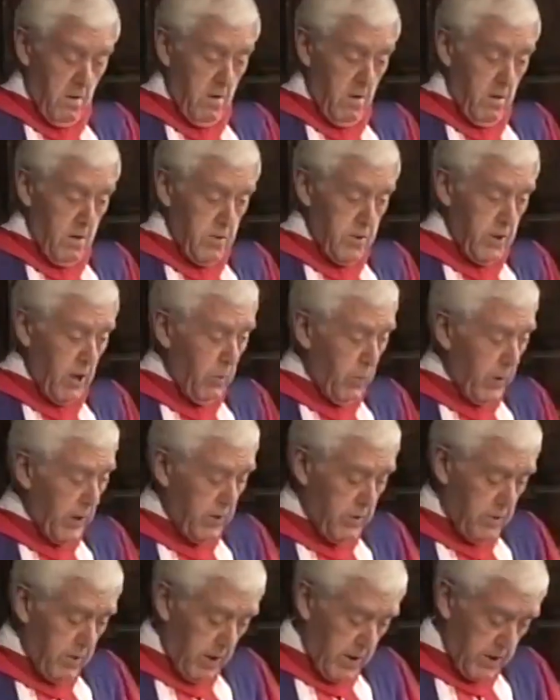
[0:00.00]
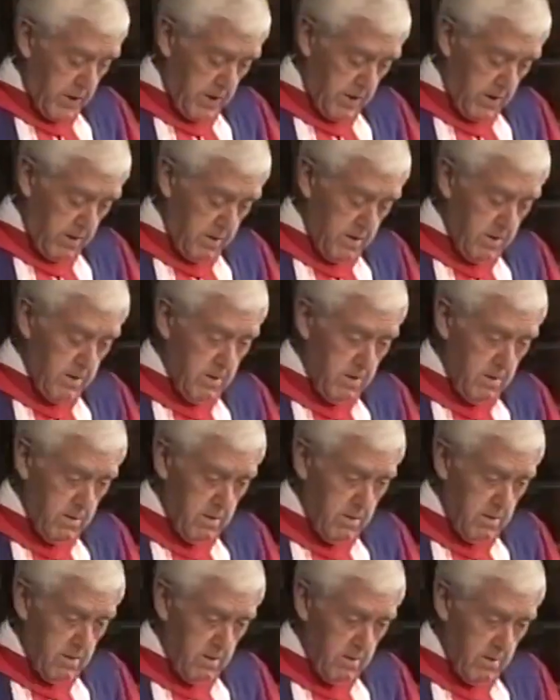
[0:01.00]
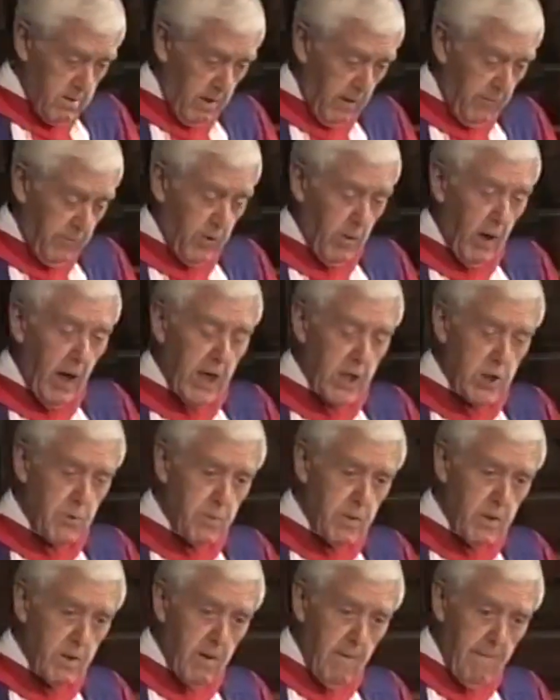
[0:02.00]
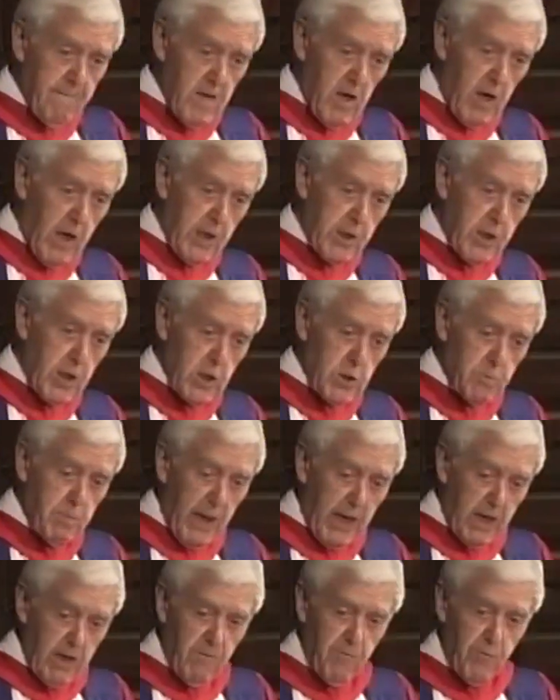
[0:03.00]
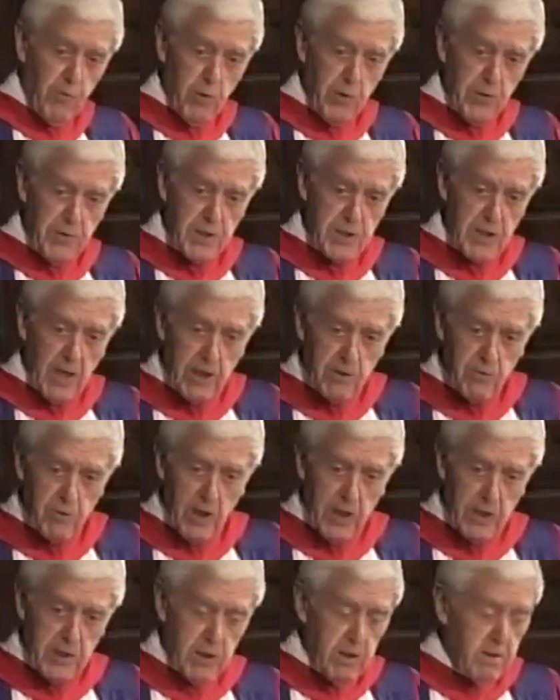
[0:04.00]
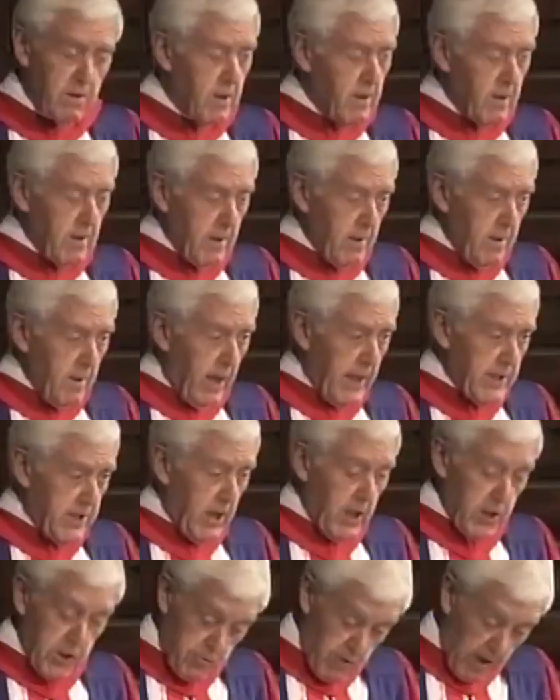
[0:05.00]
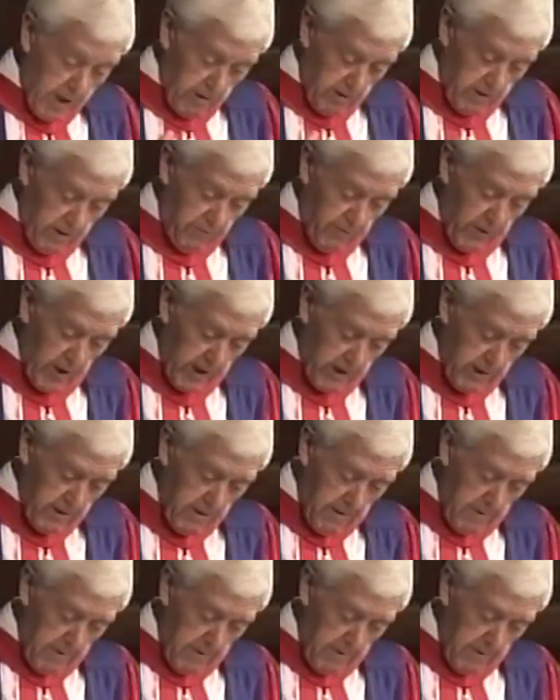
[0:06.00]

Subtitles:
So we tossed a few ideas back and forth as I struggled to find